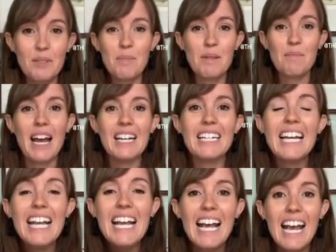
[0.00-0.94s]
a bit mad.
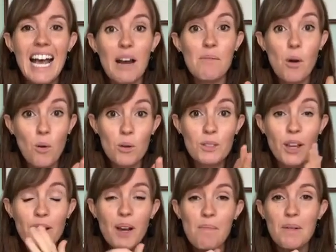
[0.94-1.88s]
And we're also
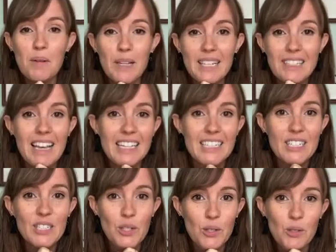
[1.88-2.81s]
a couple of weeks
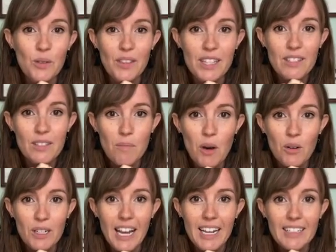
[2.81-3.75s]
into the summer
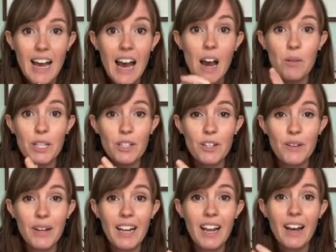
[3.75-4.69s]
holidays. How are you
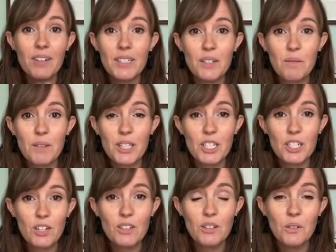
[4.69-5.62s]
doing? How are you doing with the
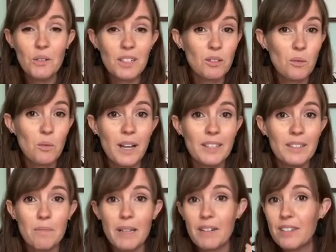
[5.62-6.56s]
juggle? It's always
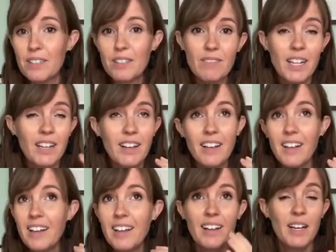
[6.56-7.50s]
a bit of
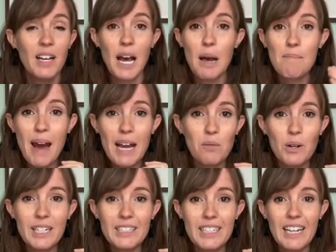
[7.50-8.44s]
a mad
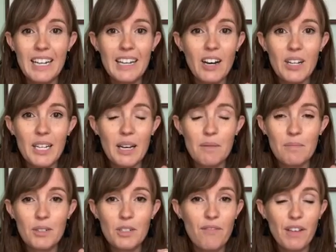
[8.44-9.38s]
one, isn't it? I
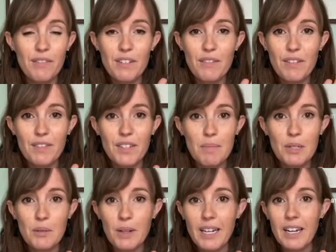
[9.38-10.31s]
am 50-50
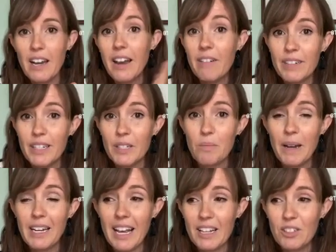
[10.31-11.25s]
between loving
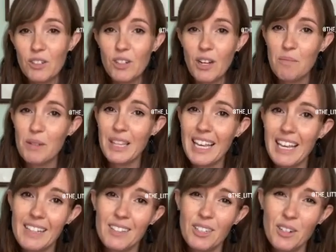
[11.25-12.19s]
spending extra time with the
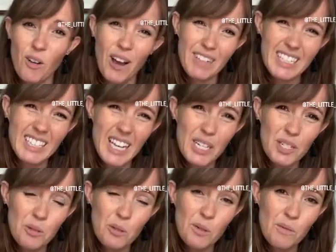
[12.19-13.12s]
kids and not having a
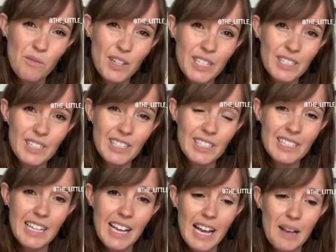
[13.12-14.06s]
schedule versus